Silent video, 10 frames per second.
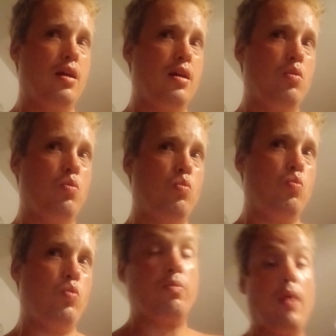
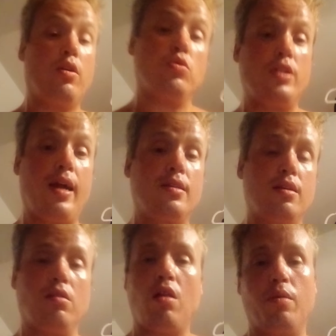with Michael Jackson,
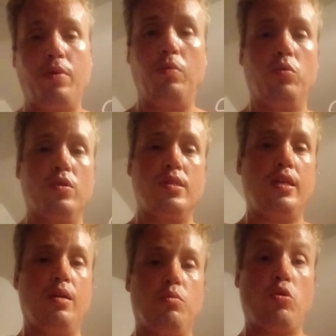a lot of people would see
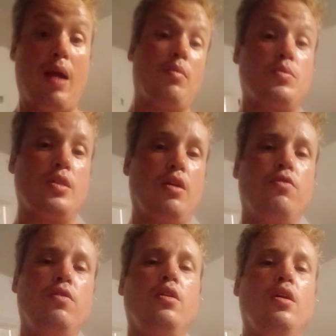him grab himself,
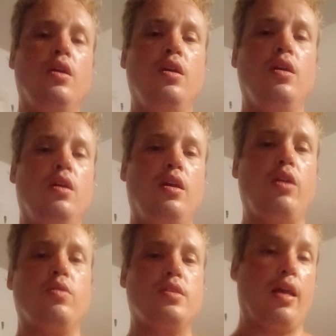
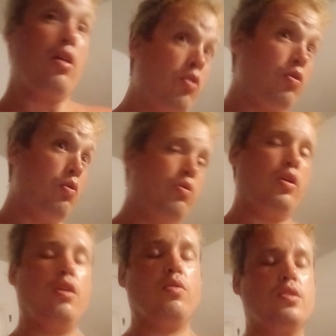and say, "Whoo,"
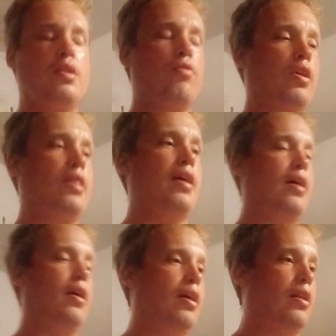and stuff like
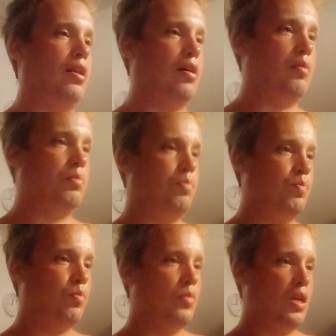that. And
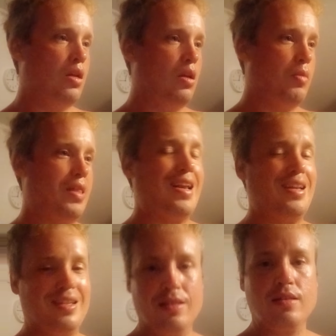but that
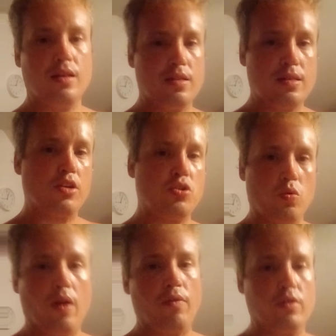is a sexual
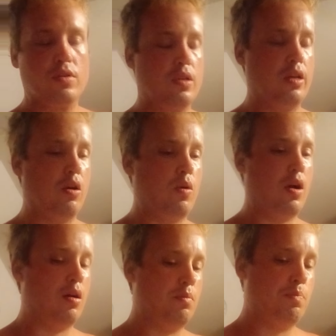reference,
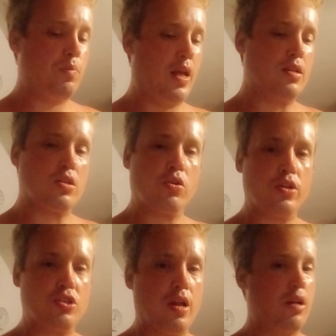and as a
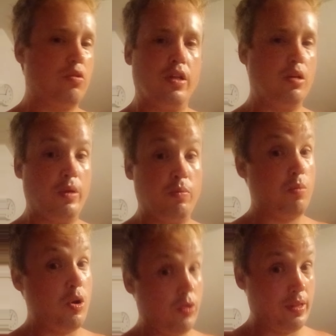Christian, I don't need to be
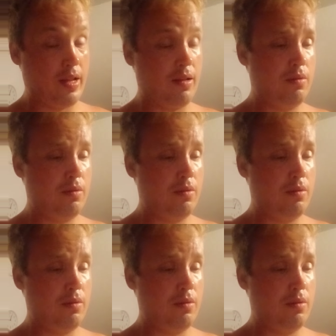promoting that.